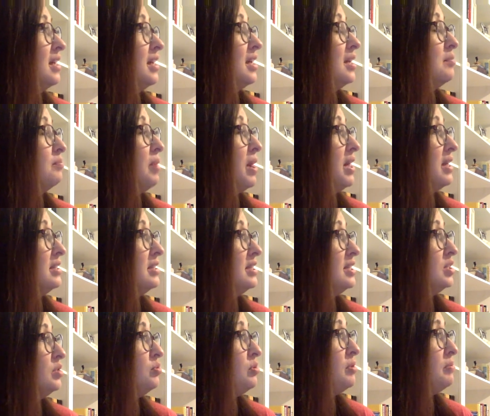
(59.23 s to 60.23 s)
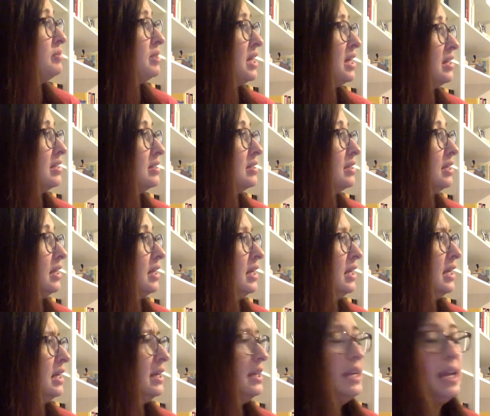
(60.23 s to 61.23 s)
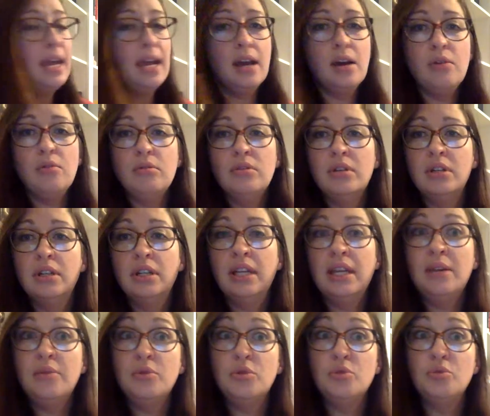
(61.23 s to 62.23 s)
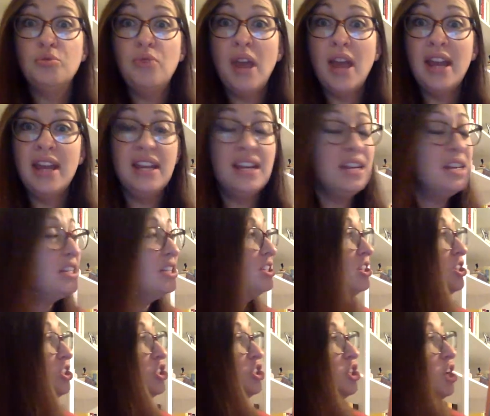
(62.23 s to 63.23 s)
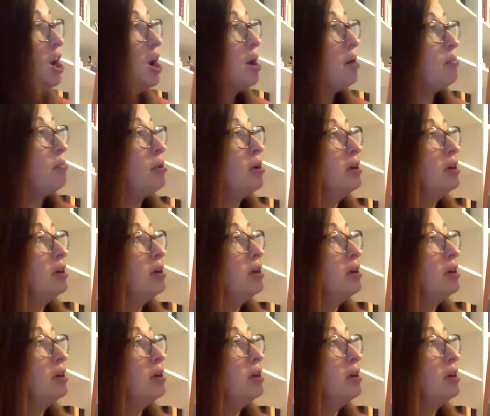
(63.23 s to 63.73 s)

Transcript: and passed the swim test, and now he was ready to jump.